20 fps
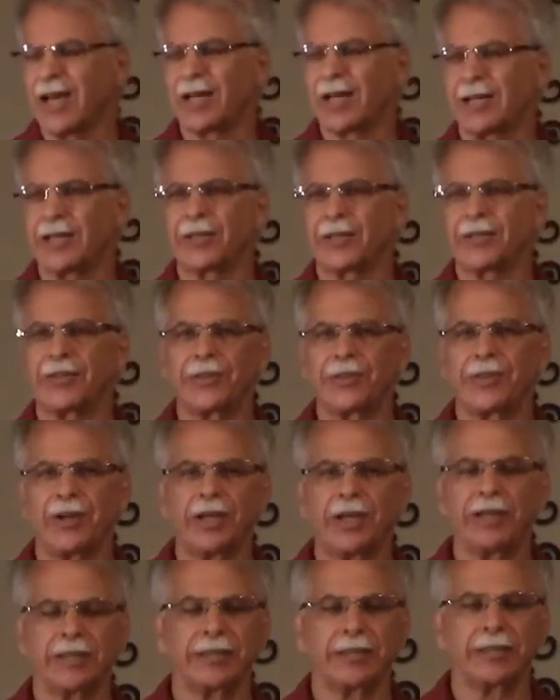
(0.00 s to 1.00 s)
And I
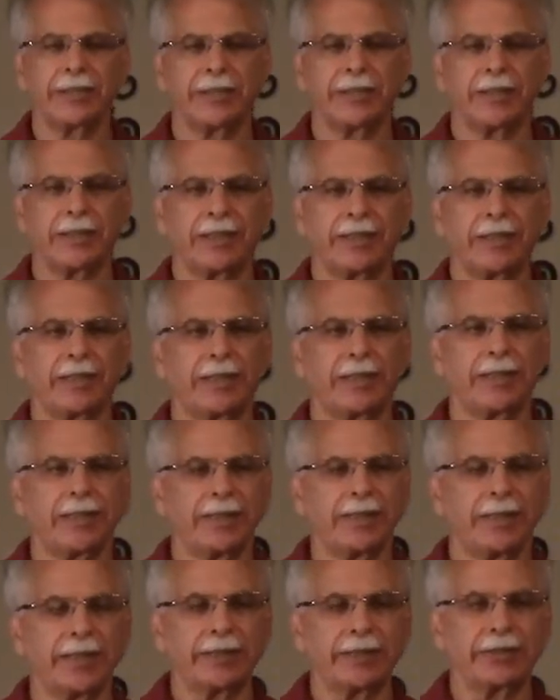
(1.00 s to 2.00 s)
thought
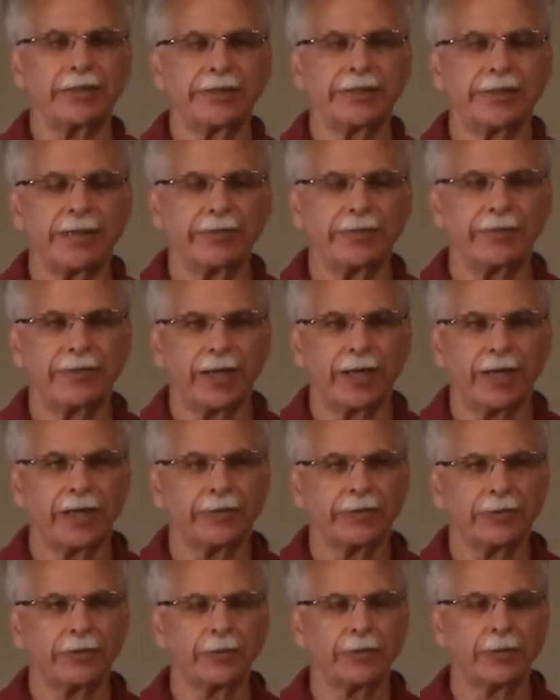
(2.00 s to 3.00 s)
I could
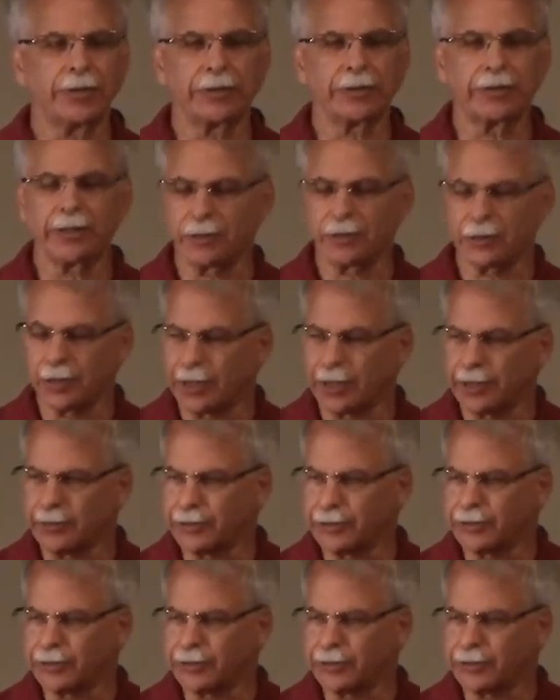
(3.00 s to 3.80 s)
identify later on.